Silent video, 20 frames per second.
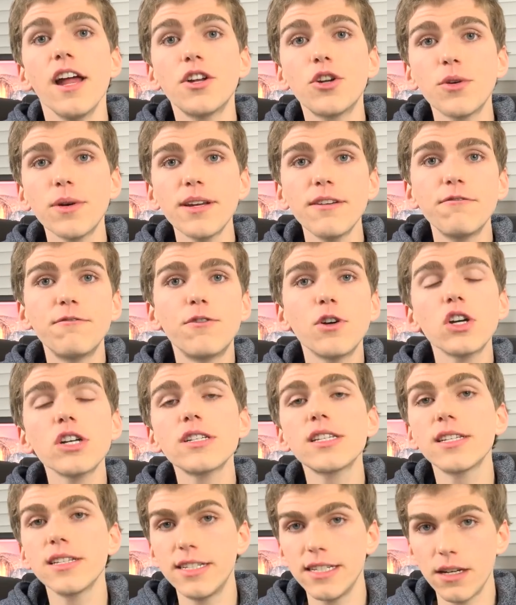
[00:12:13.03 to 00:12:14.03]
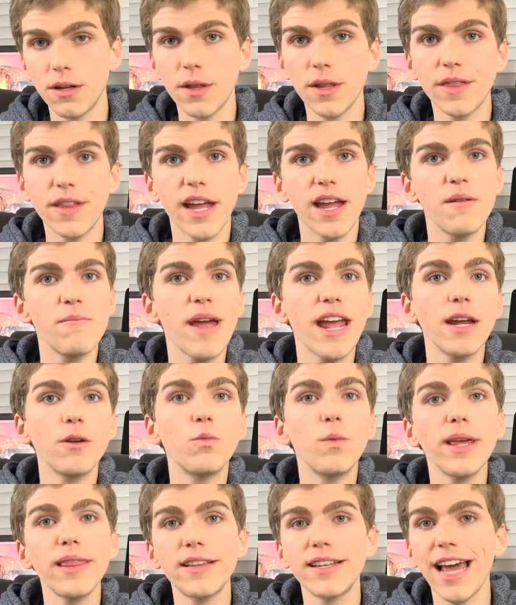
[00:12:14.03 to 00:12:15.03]
to reverse the deal that they had
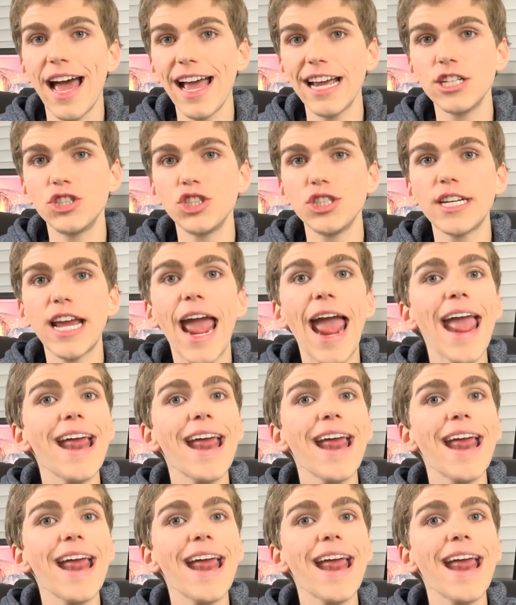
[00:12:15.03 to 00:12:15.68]
made with TaiG